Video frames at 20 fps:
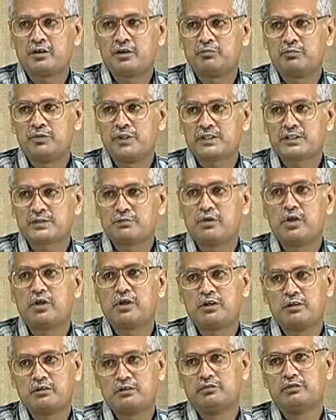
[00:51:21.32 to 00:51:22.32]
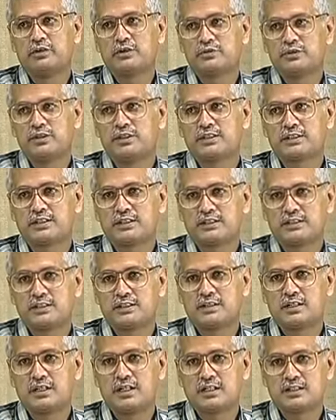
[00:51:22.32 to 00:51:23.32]
and Pitts model, which we discussed in
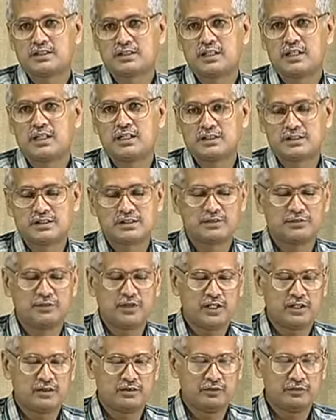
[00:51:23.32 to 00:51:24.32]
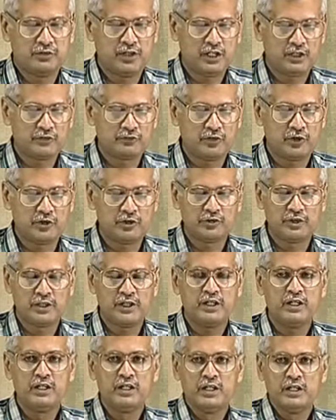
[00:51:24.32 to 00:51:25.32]
the last class, where we had followed a
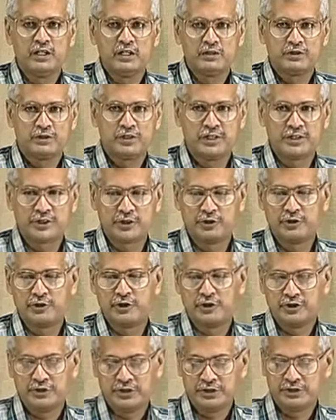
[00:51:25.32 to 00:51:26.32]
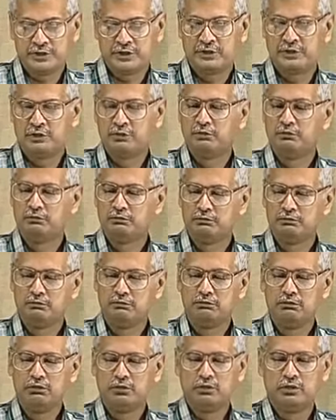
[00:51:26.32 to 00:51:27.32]
threshold logic. So
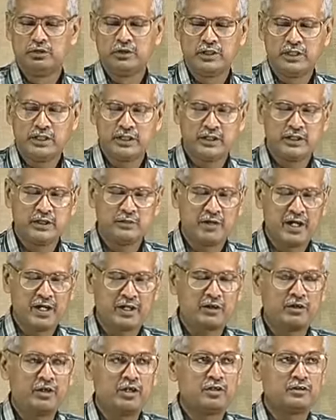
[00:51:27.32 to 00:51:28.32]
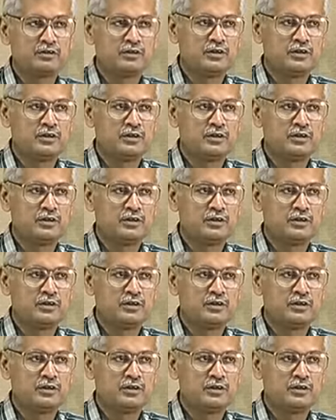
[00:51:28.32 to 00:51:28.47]
there in the McCulloch